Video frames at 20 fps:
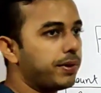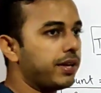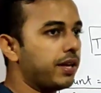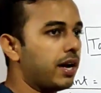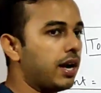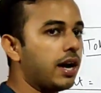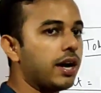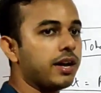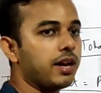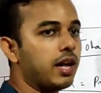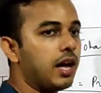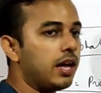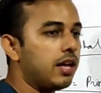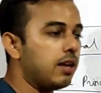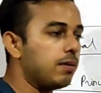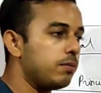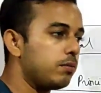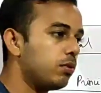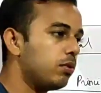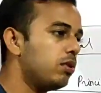by R. I
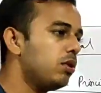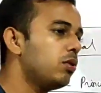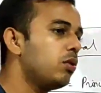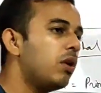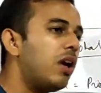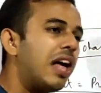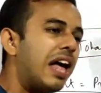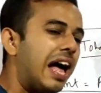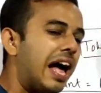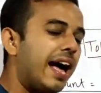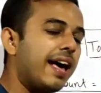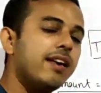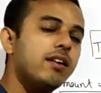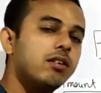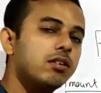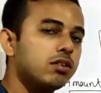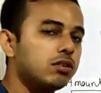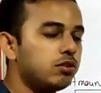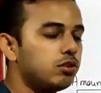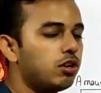have told you I.
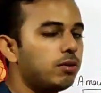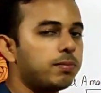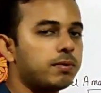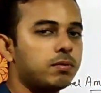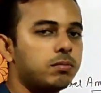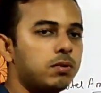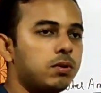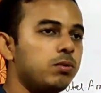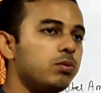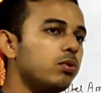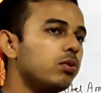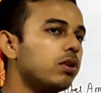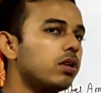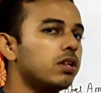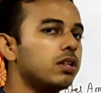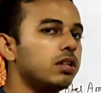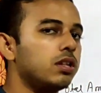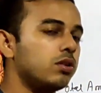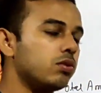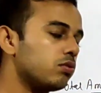Okay, no problem, you
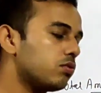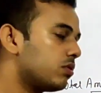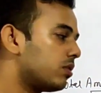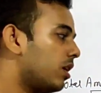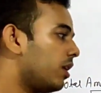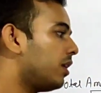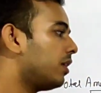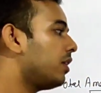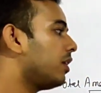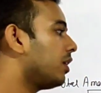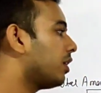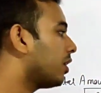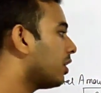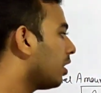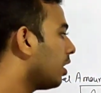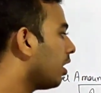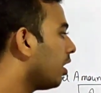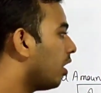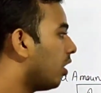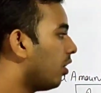can use anything.
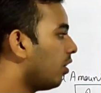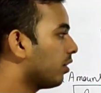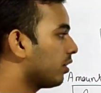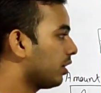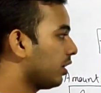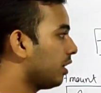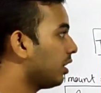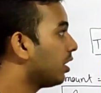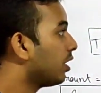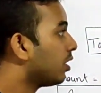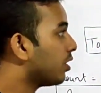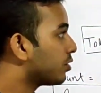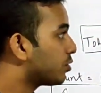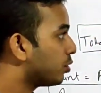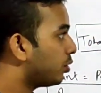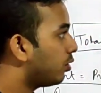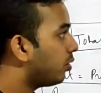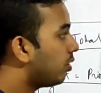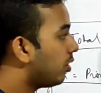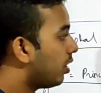Okay,
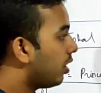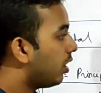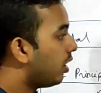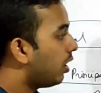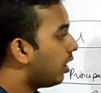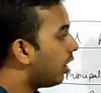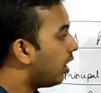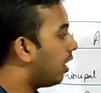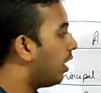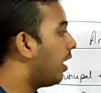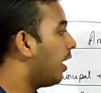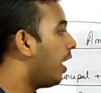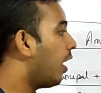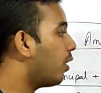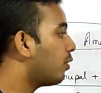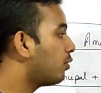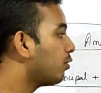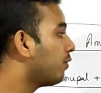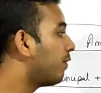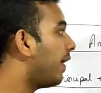so
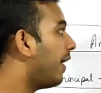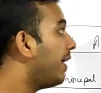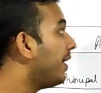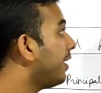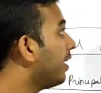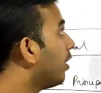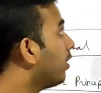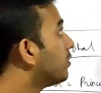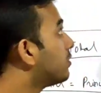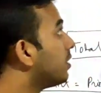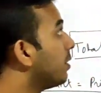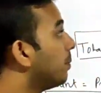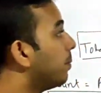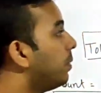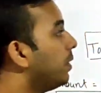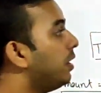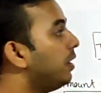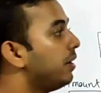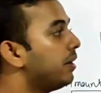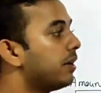how to find now
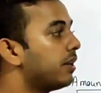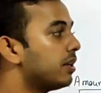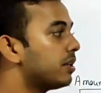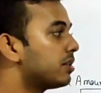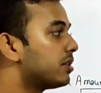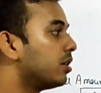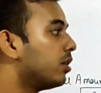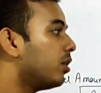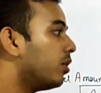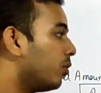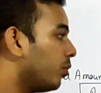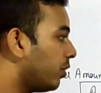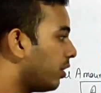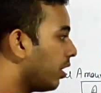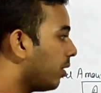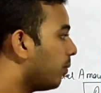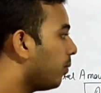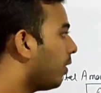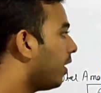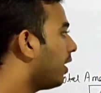simple interest? We
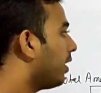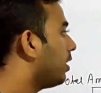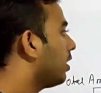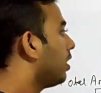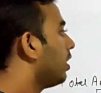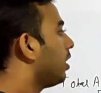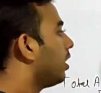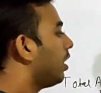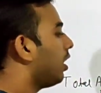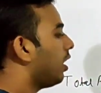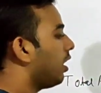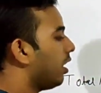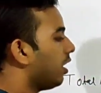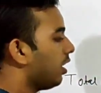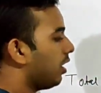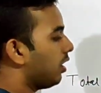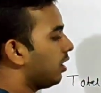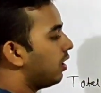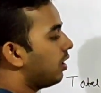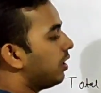have one
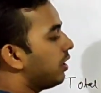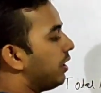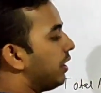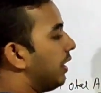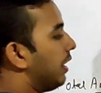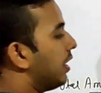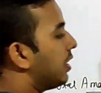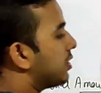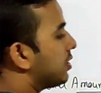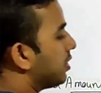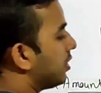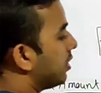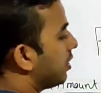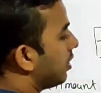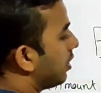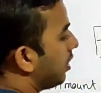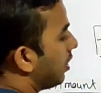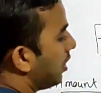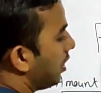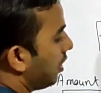relation
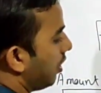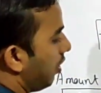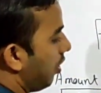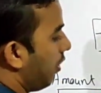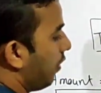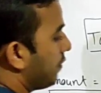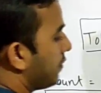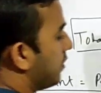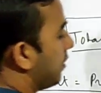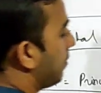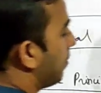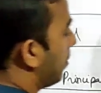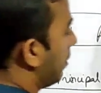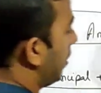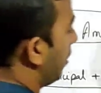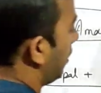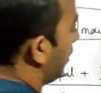of simple